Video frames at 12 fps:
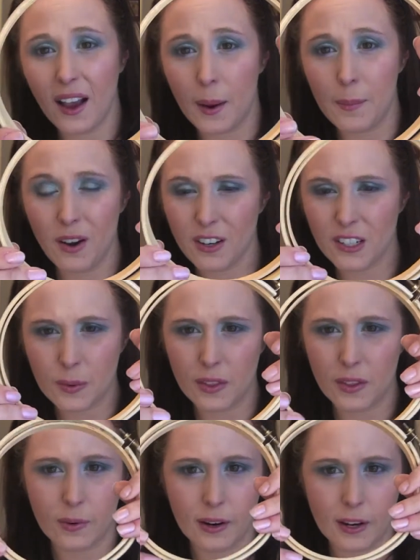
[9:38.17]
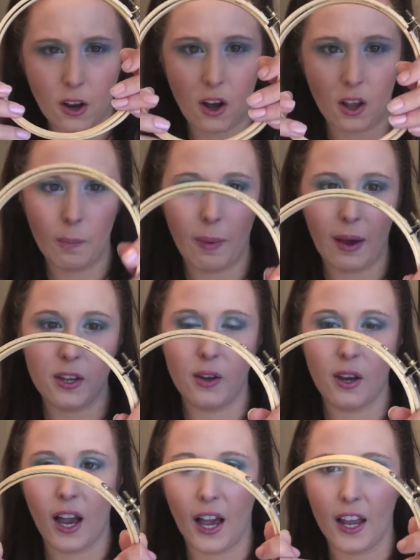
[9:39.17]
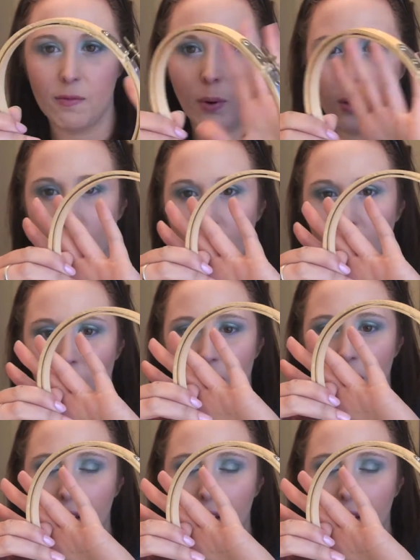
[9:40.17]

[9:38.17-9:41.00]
I'm not sure what they're really called, but you can kind of put your